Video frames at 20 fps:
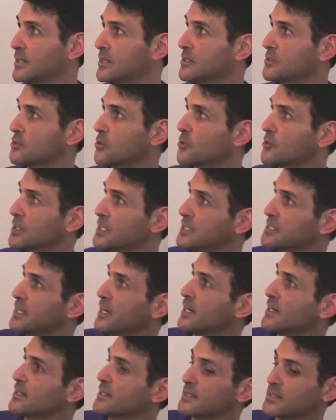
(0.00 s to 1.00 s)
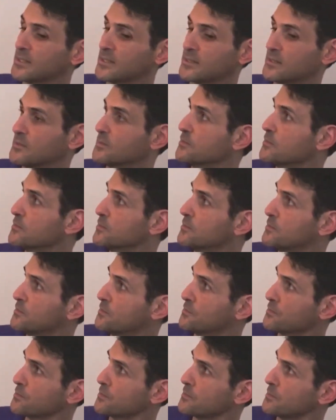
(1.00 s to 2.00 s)
So these are
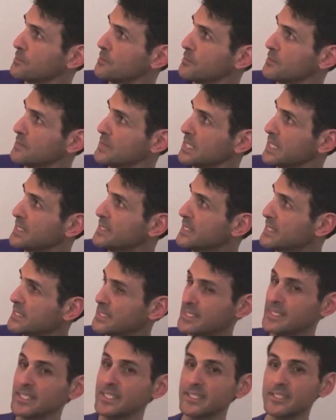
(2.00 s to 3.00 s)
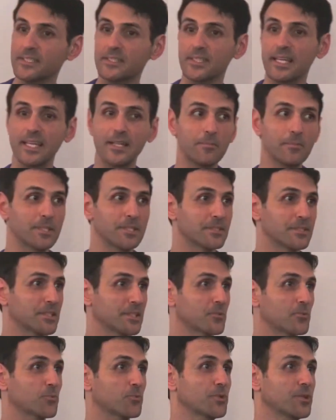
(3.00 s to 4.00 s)
the 6 elements
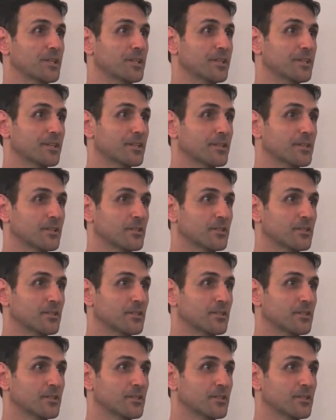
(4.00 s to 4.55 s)
that we